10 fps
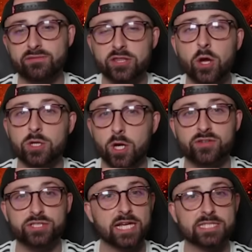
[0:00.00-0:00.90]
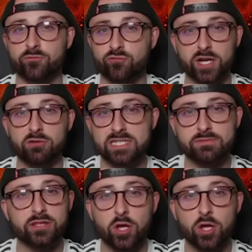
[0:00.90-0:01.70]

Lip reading: If I don't go for Jackson for any reason,